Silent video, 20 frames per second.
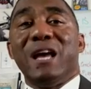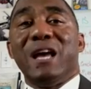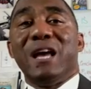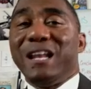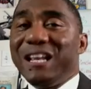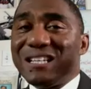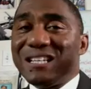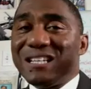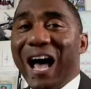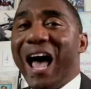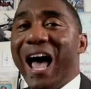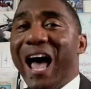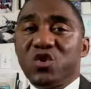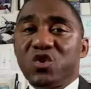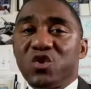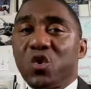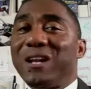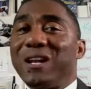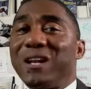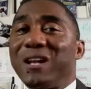and he died
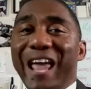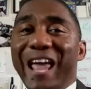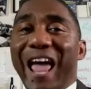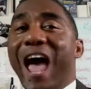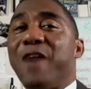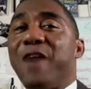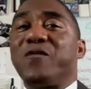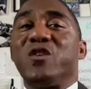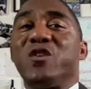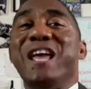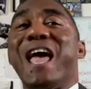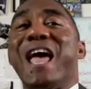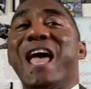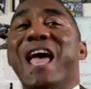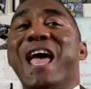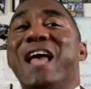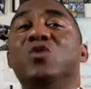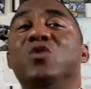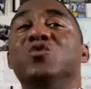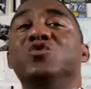shortly after. He
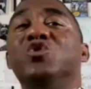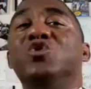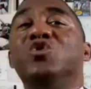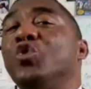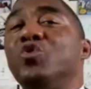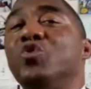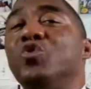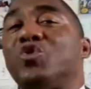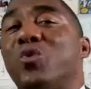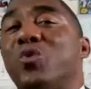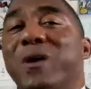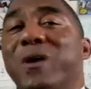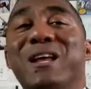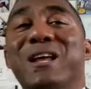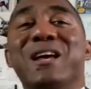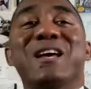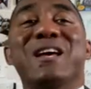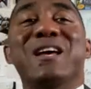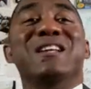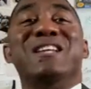had a little juke
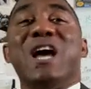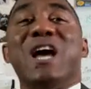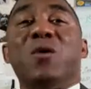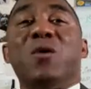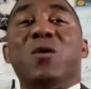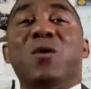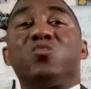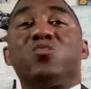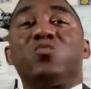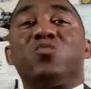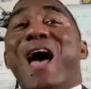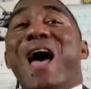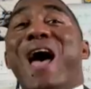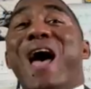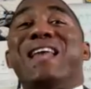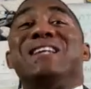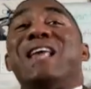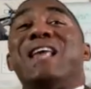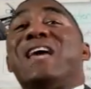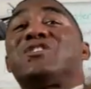joint that was
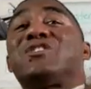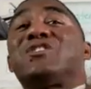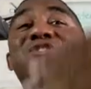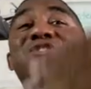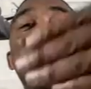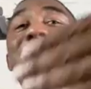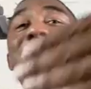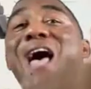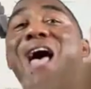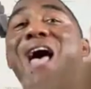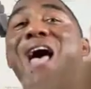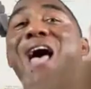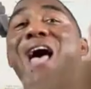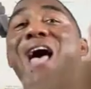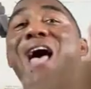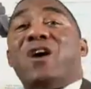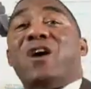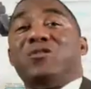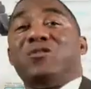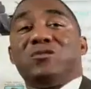right next to the
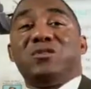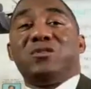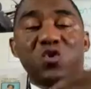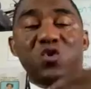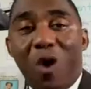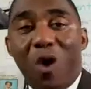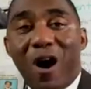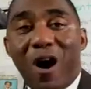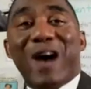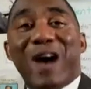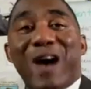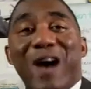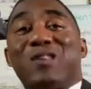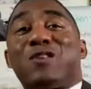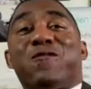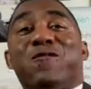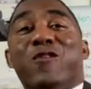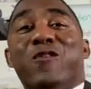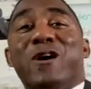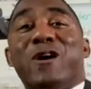house. You walk
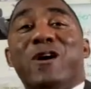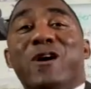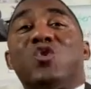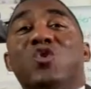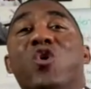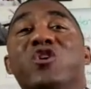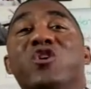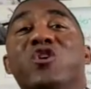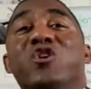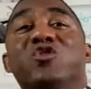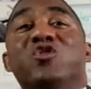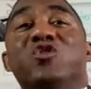out the front door, you